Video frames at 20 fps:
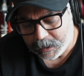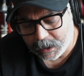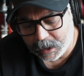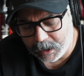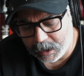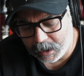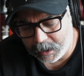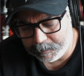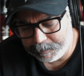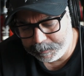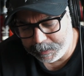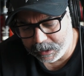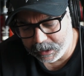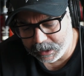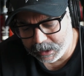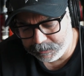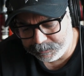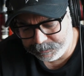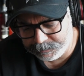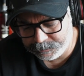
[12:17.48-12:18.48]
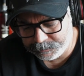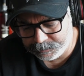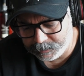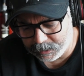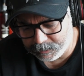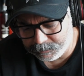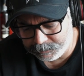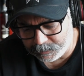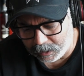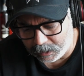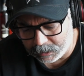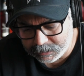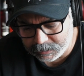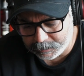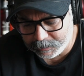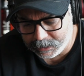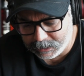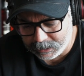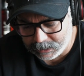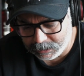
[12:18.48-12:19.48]
Uh, but if if
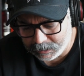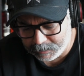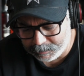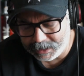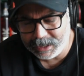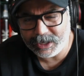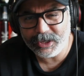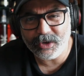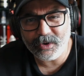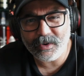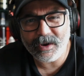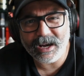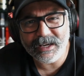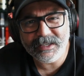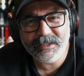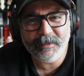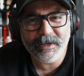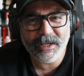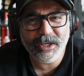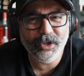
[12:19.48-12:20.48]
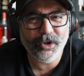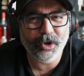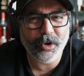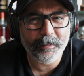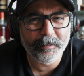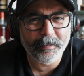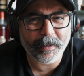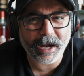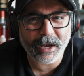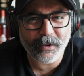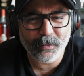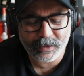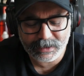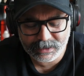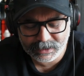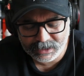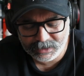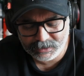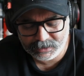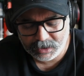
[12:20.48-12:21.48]
ultimately, but you know, ultimately, you don't buy
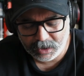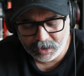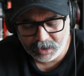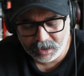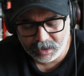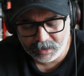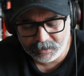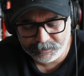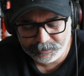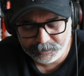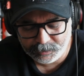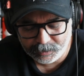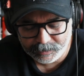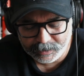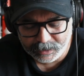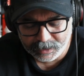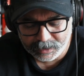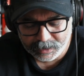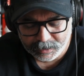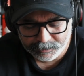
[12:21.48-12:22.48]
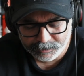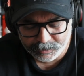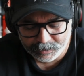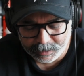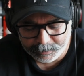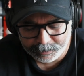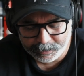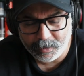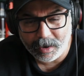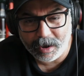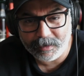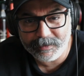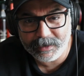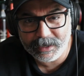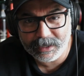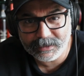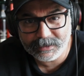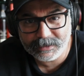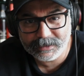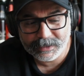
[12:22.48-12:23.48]
whiskeys uh, for their for their
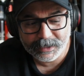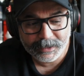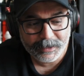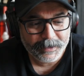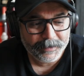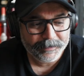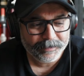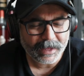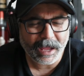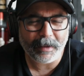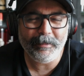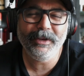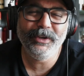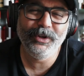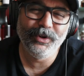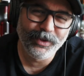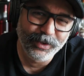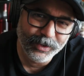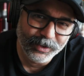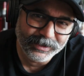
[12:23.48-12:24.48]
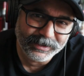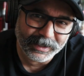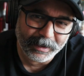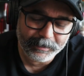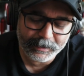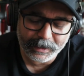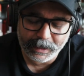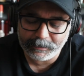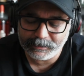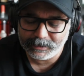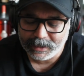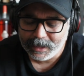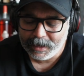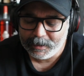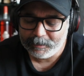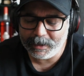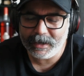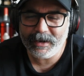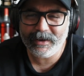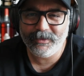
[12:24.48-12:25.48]
provenance. I mean, you do sometimes,
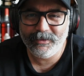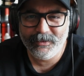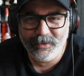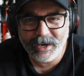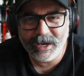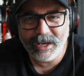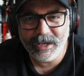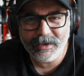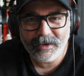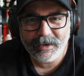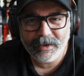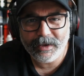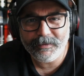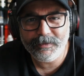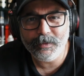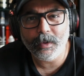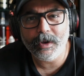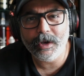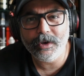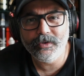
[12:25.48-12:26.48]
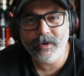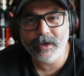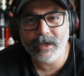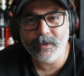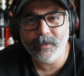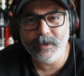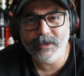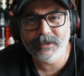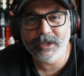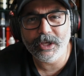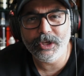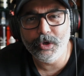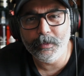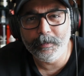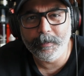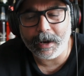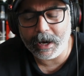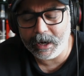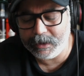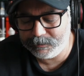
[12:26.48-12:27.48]
but really, if you want to drink a whiskey, you
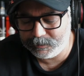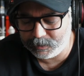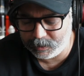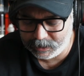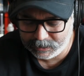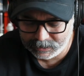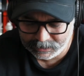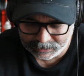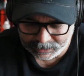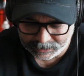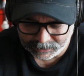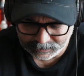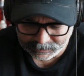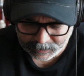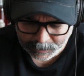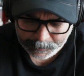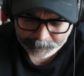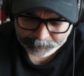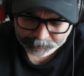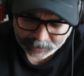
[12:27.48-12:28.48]
buy it for its taste.